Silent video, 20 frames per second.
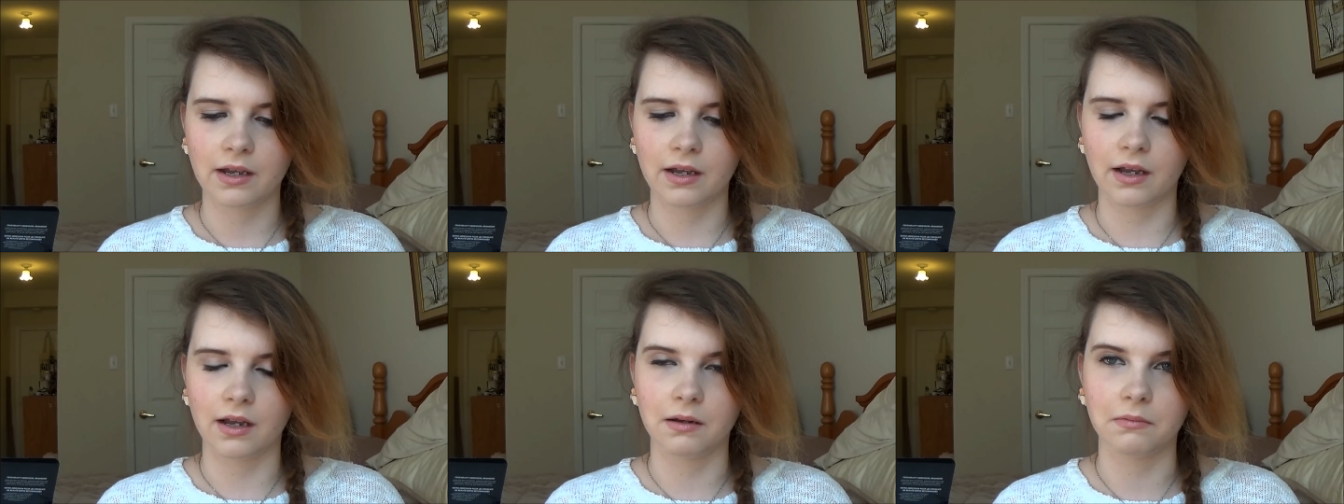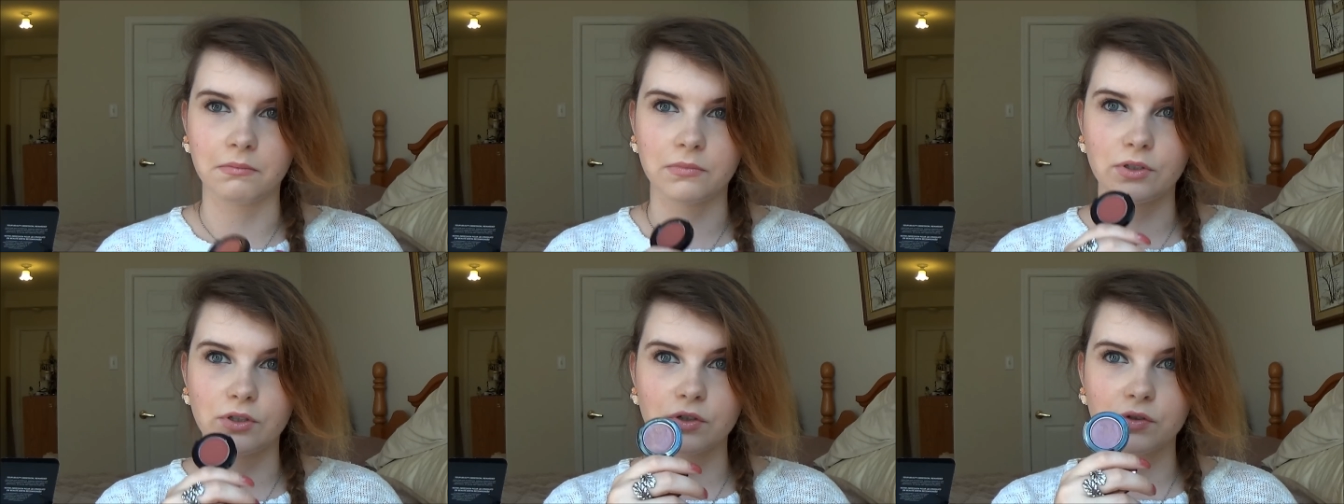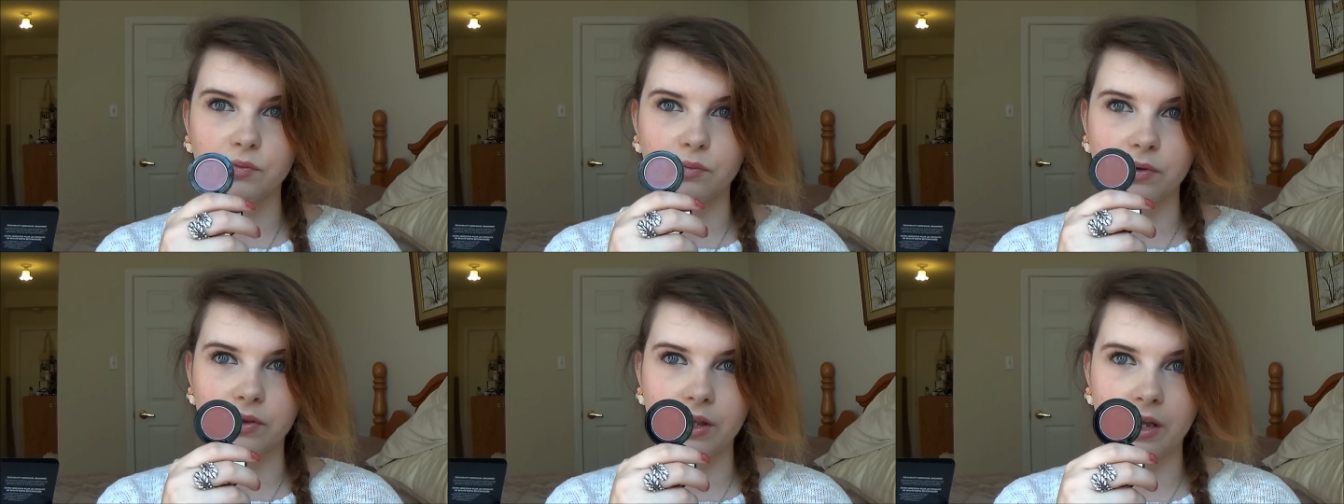um,
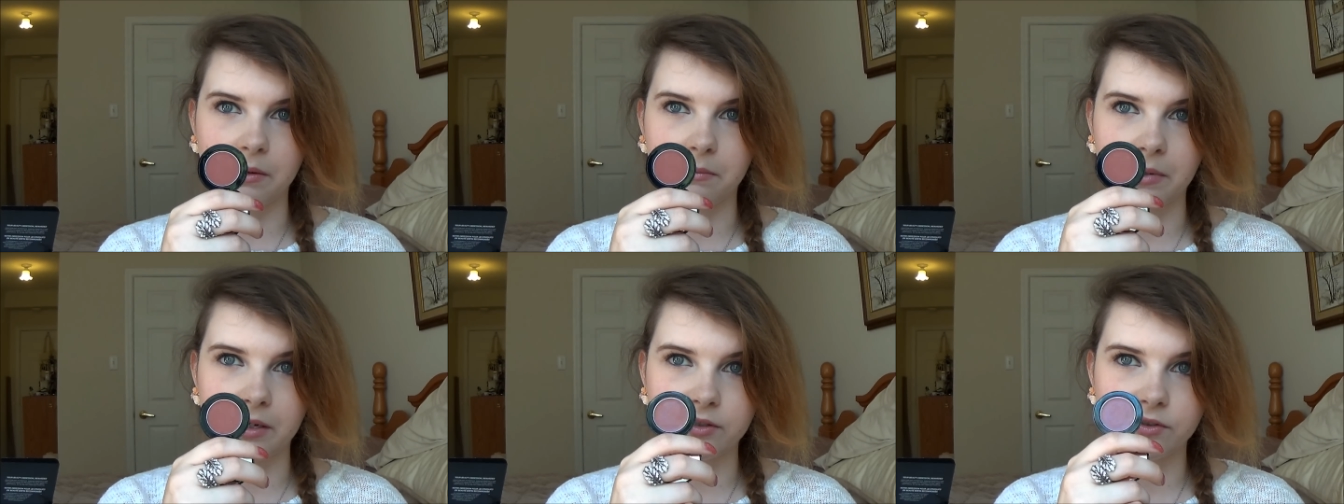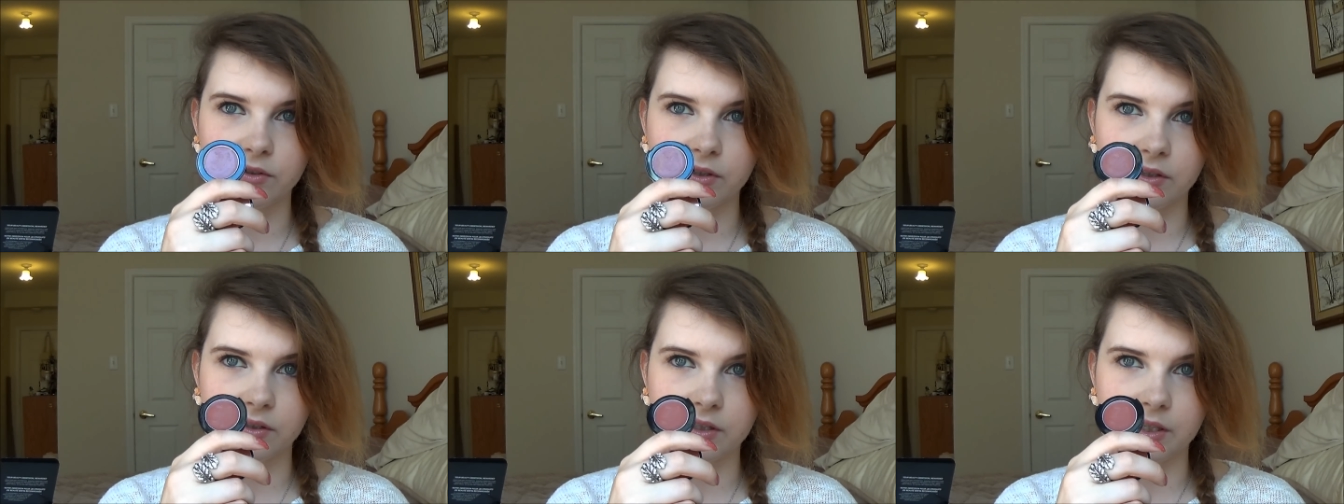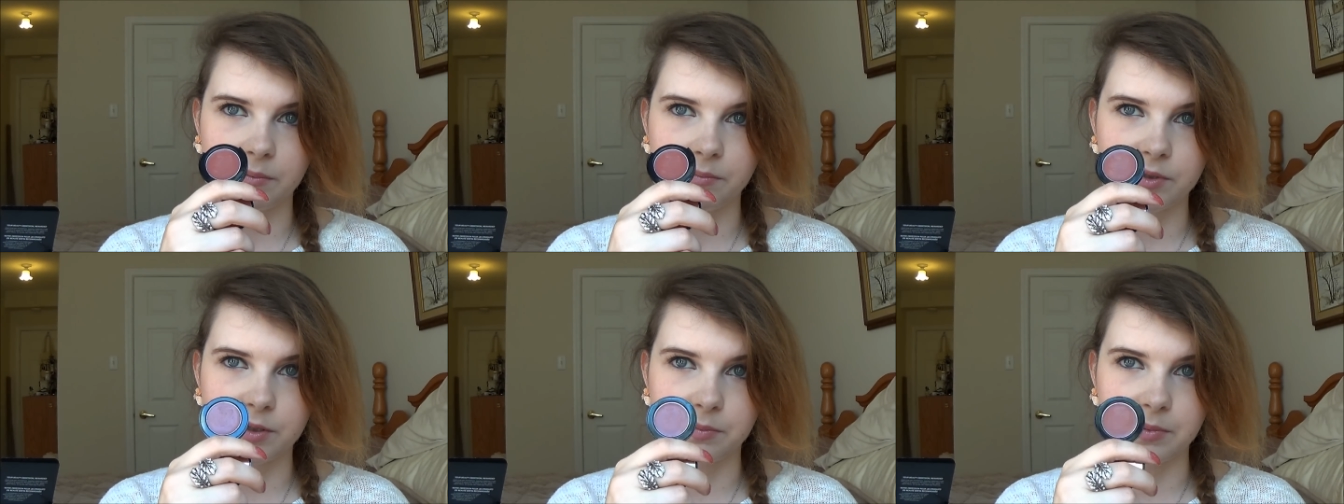just with how much
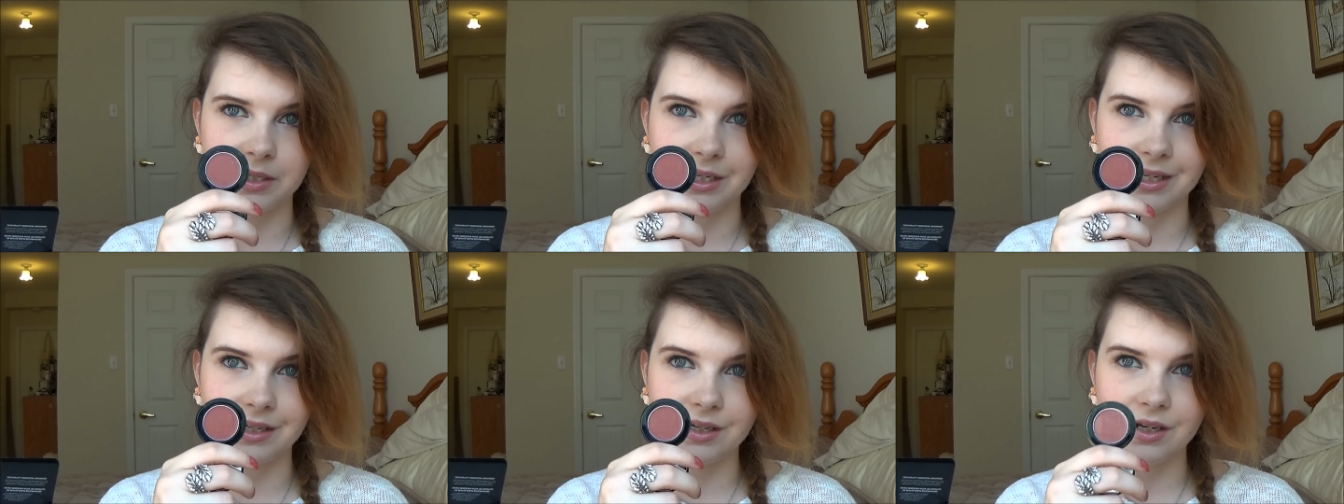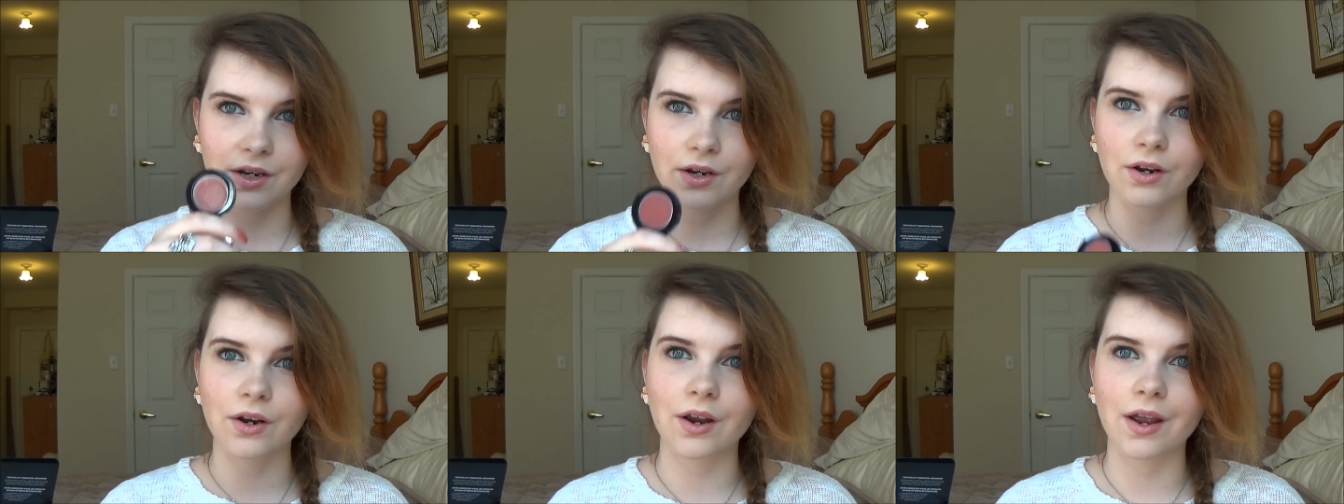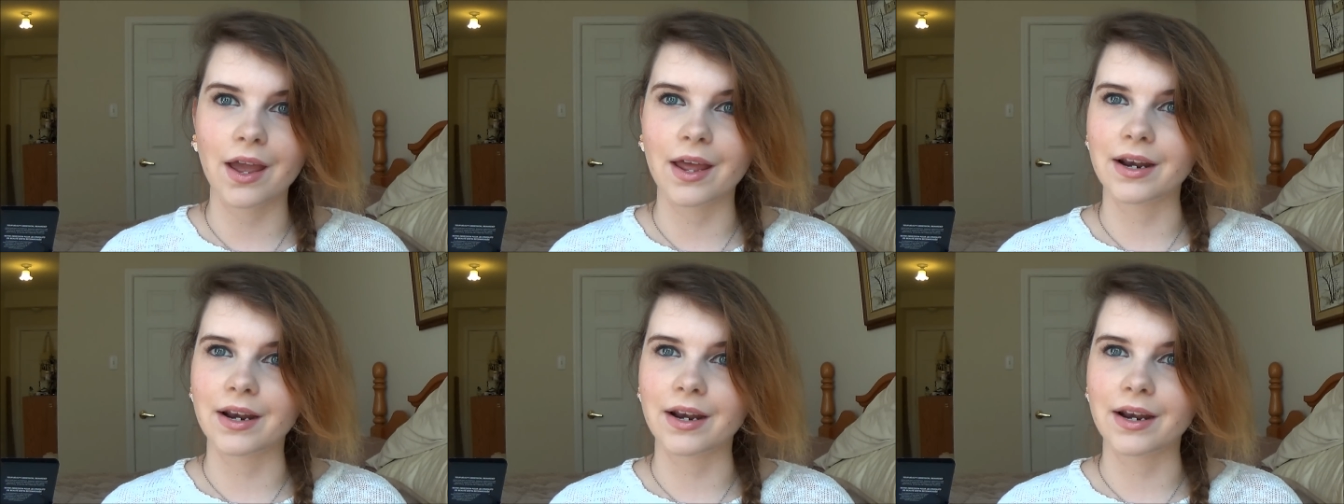seems to be in here.